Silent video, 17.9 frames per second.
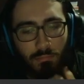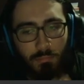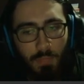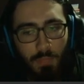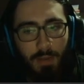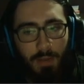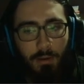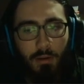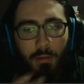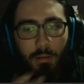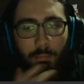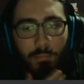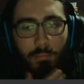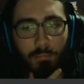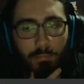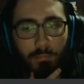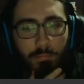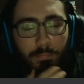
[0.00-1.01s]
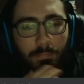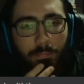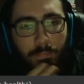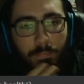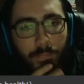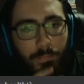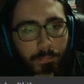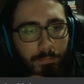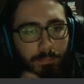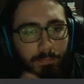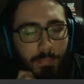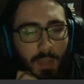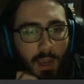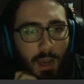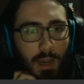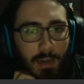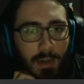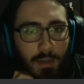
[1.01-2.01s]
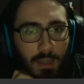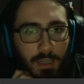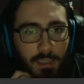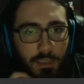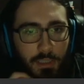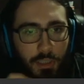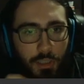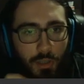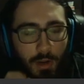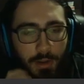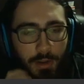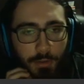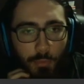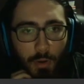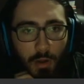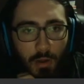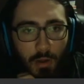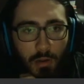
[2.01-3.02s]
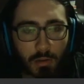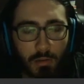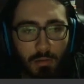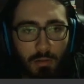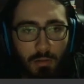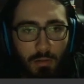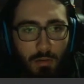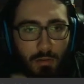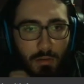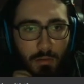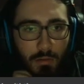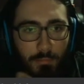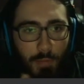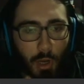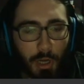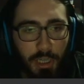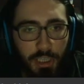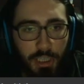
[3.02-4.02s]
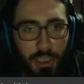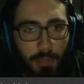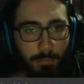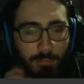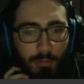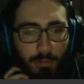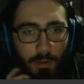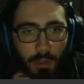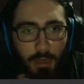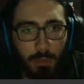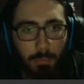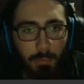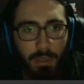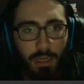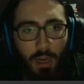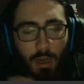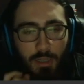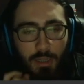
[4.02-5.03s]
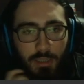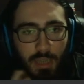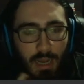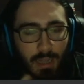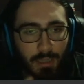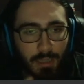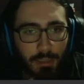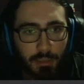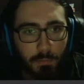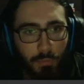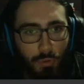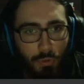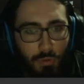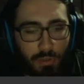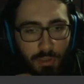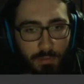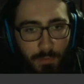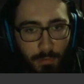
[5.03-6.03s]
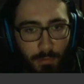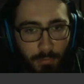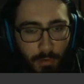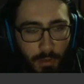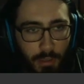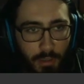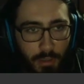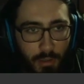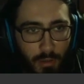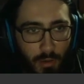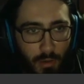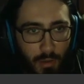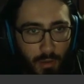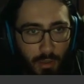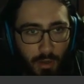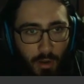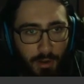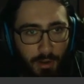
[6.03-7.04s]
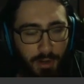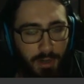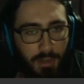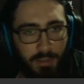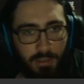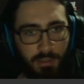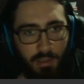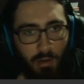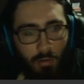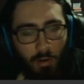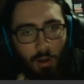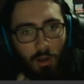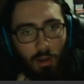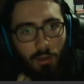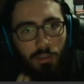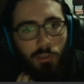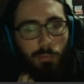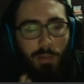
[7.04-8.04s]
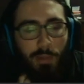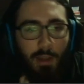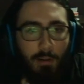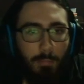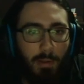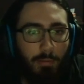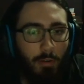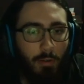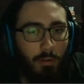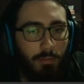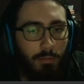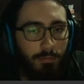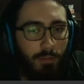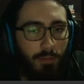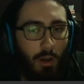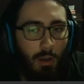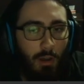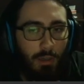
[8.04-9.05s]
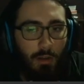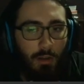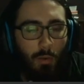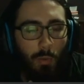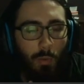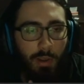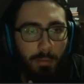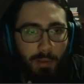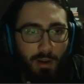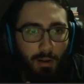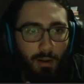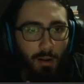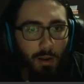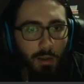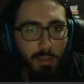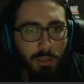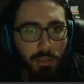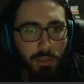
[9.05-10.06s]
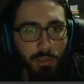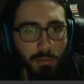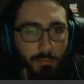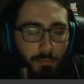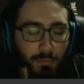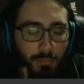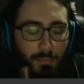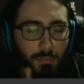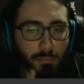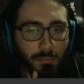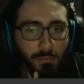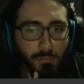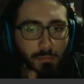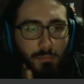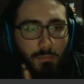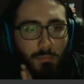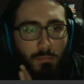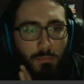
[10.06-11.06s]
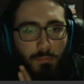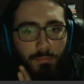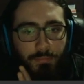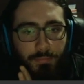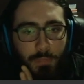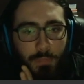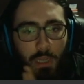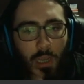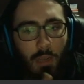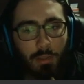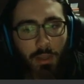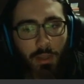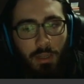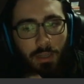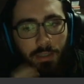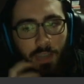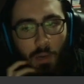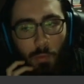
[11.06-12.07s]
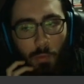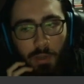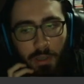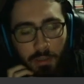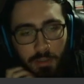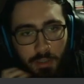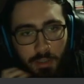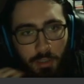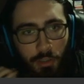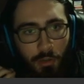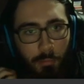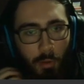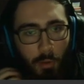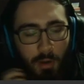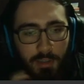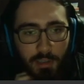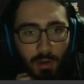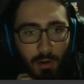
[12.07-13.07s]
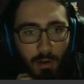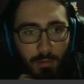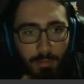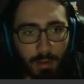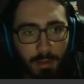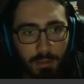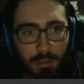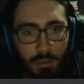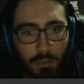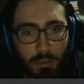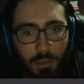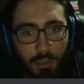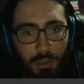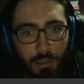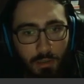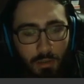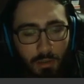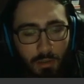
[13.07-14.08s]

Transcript: And I'd like to try to uh, punish him for letting me knock Talon's boots for free early on and then set rocks without him ever fogging away my rocks. I think that's how we continue to press our advantage.